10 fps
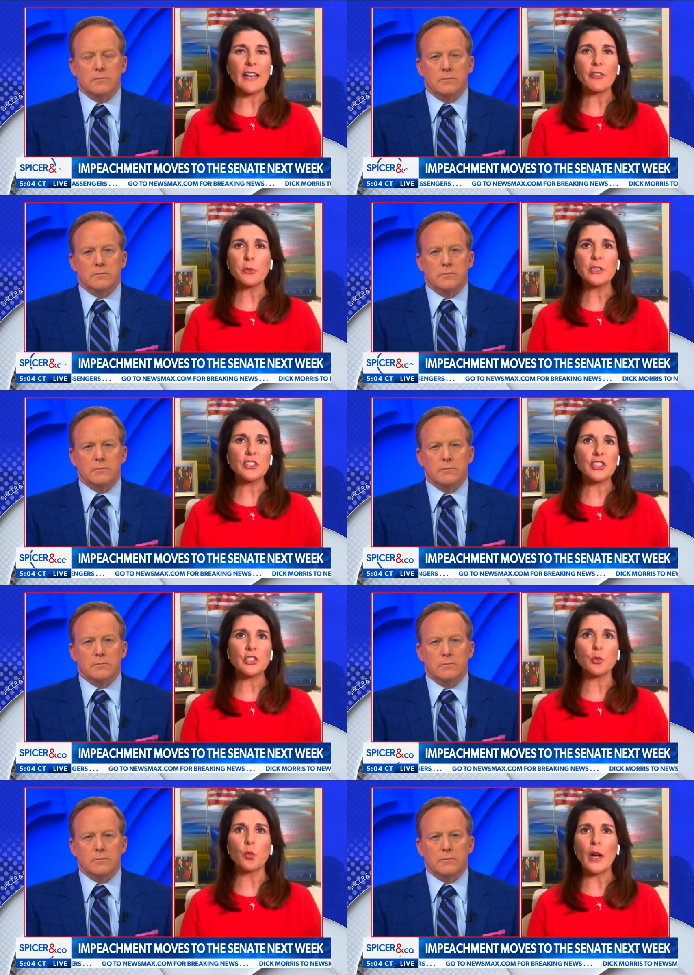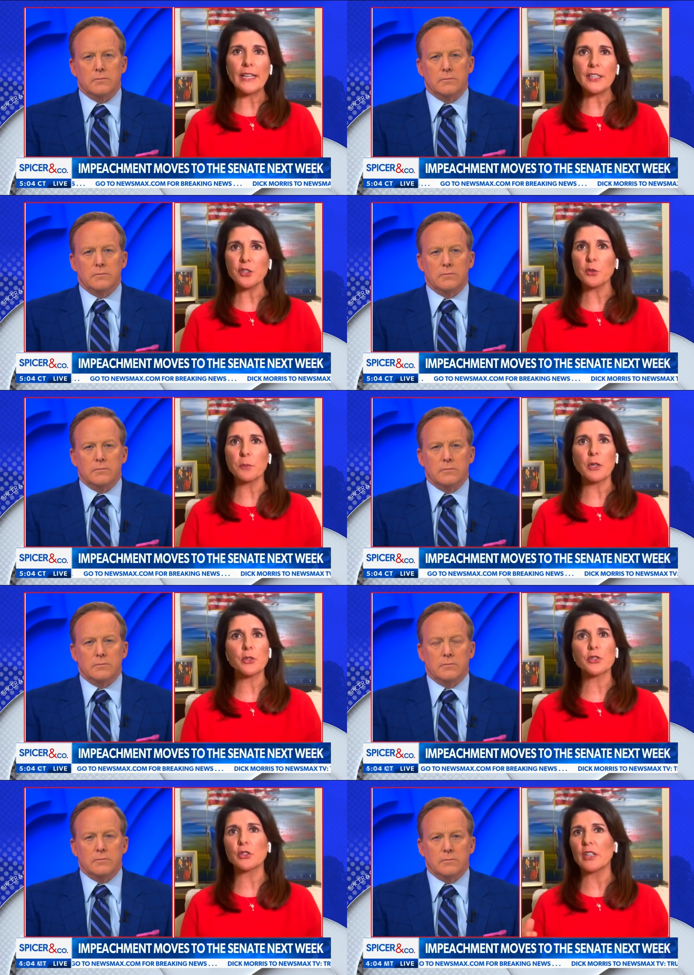Speaker 1: Everyone's just way too
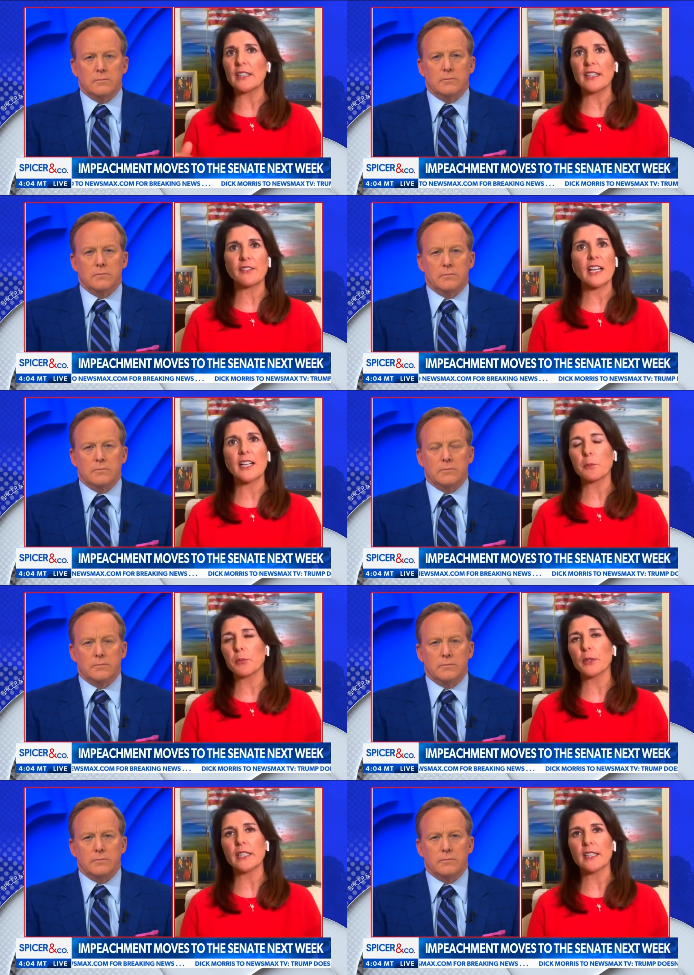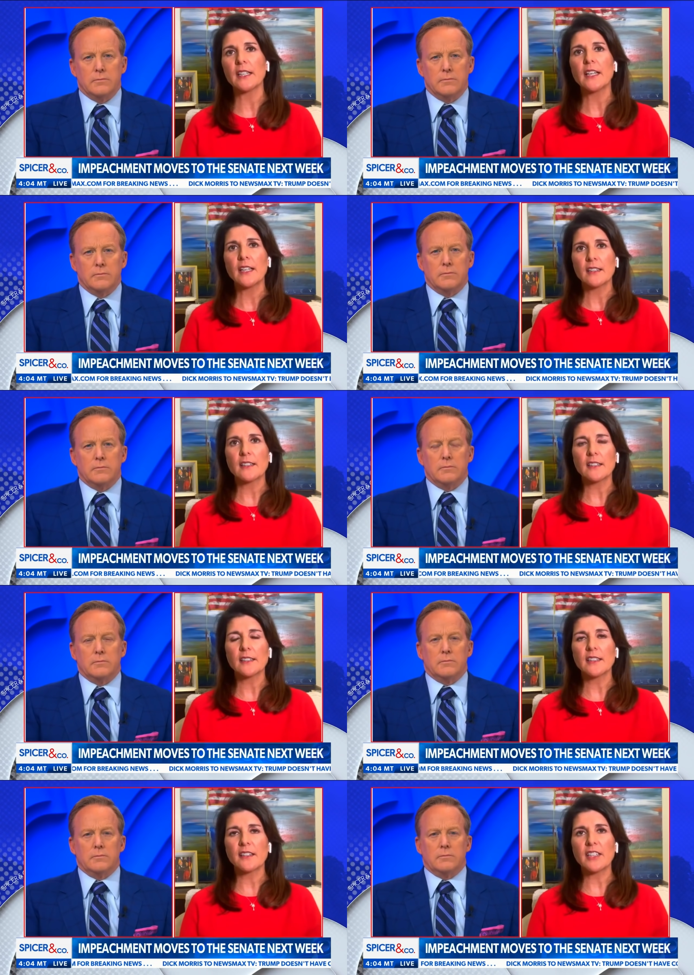emotional and they've got to bring the
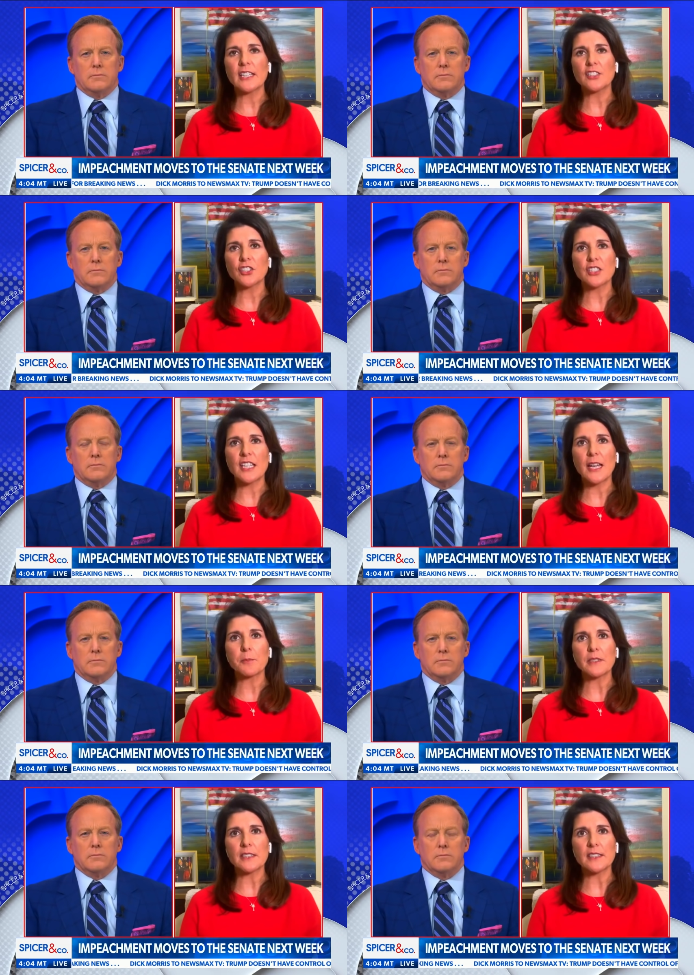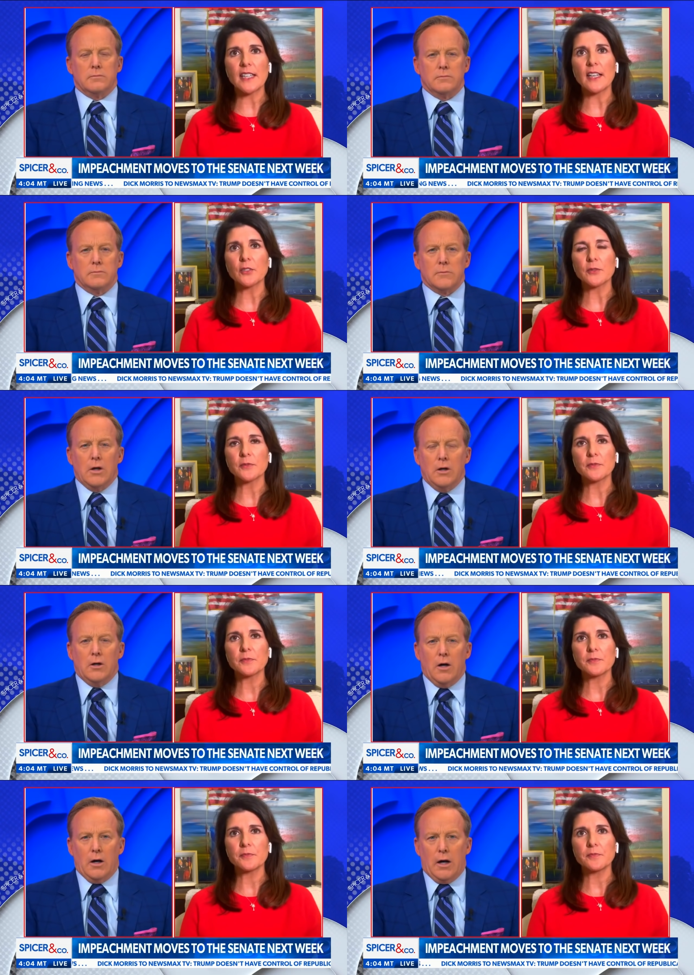they've got to just tamp this down.
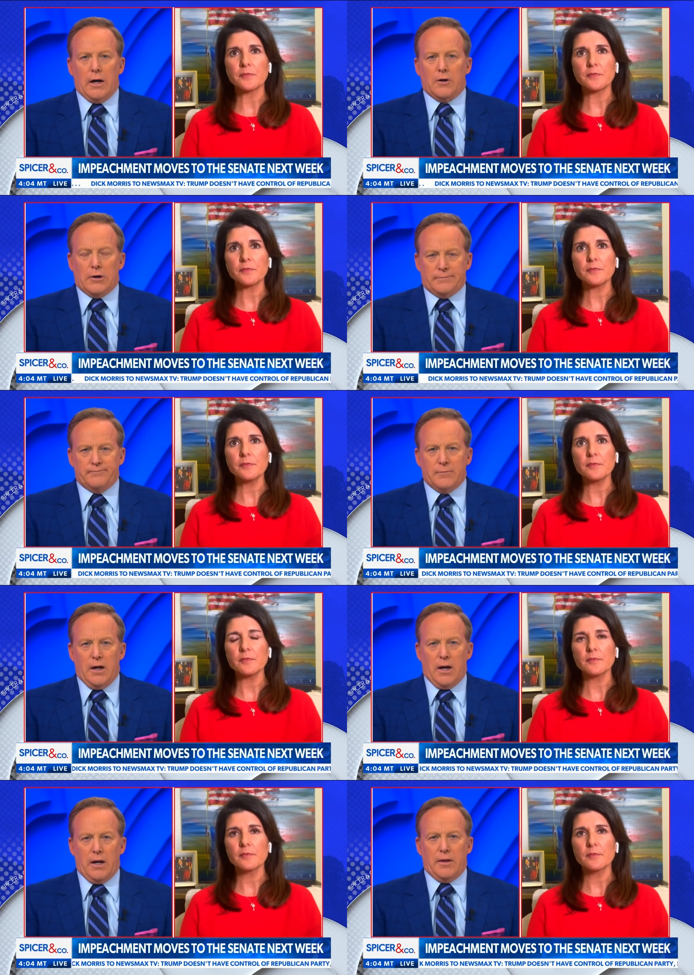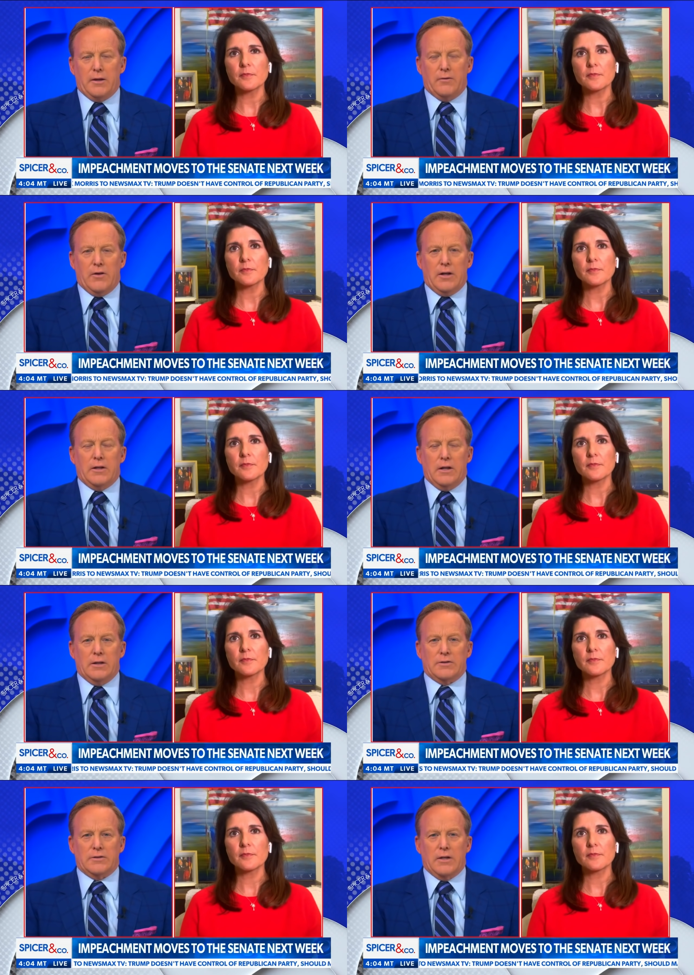
Speaker 2: I agree. And I think the funny thing
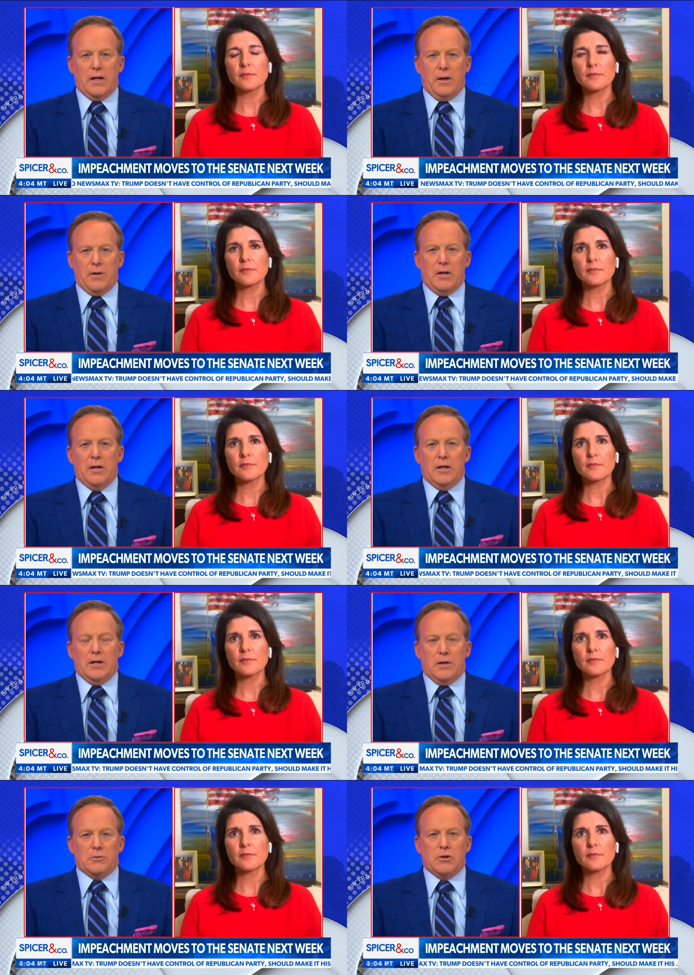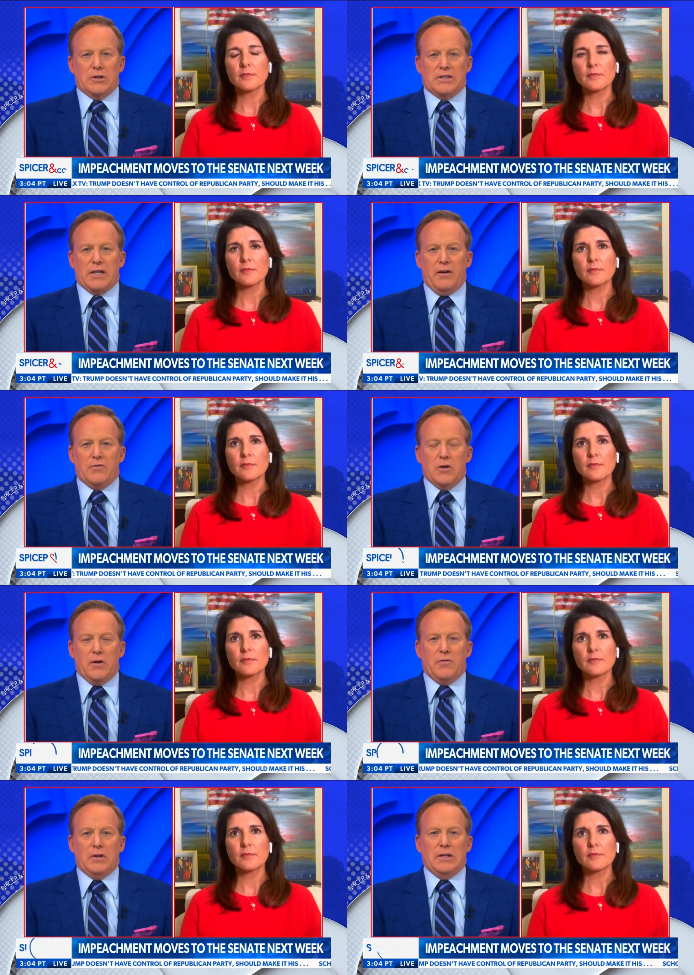is, is that I mean, it was only se- if you
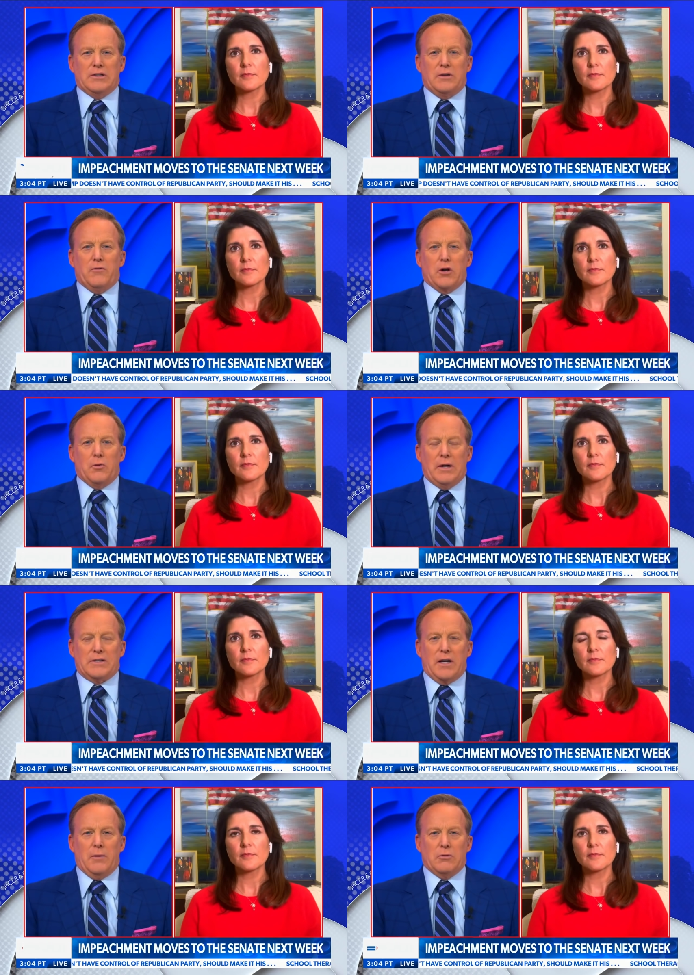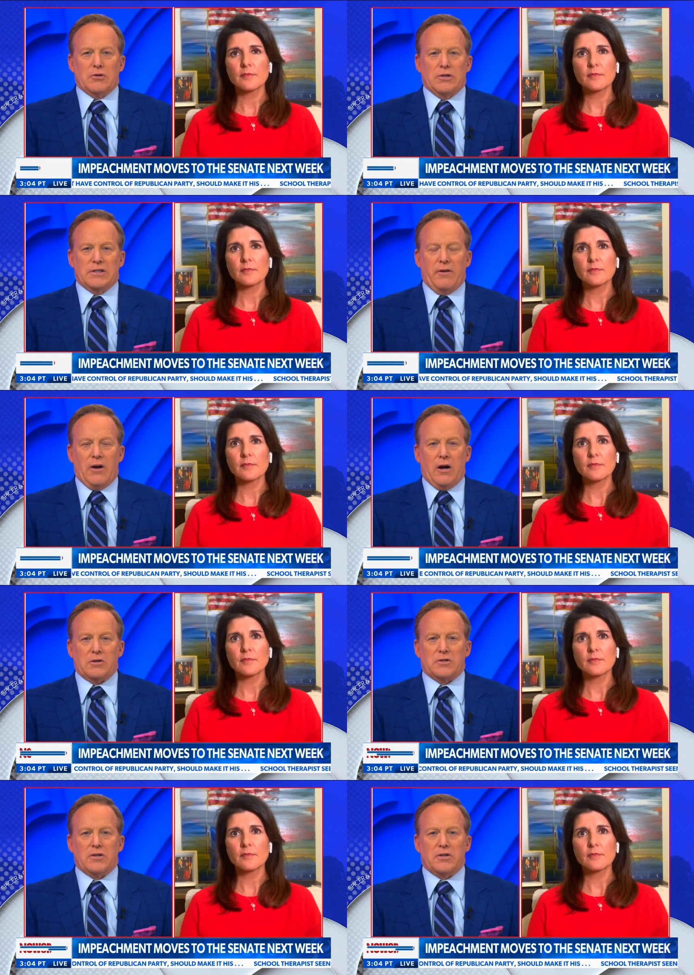if at least if we're going to waste time, it was only seven hours because